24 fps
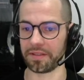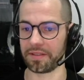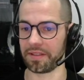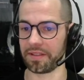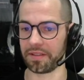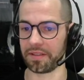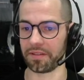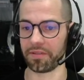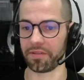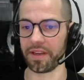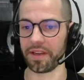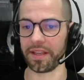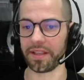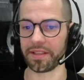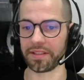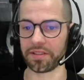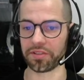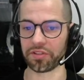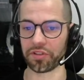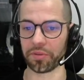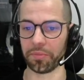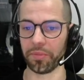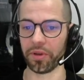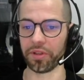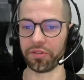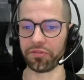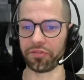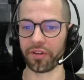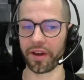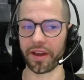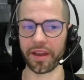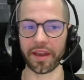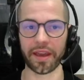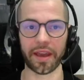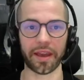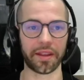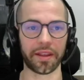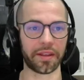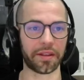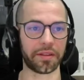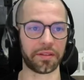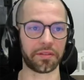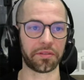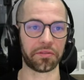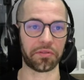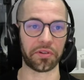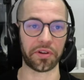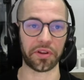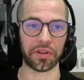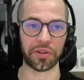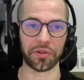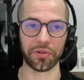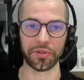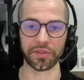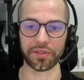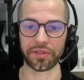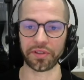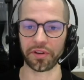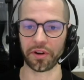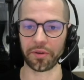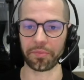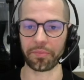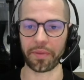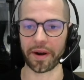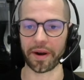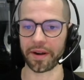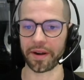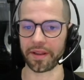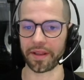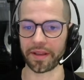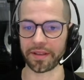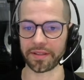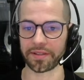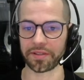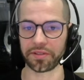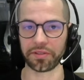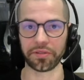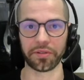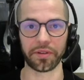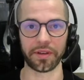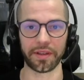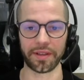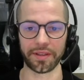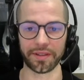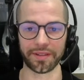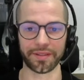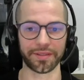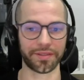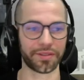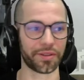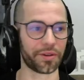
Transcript: it's really easy to modify and reuse your part as you need.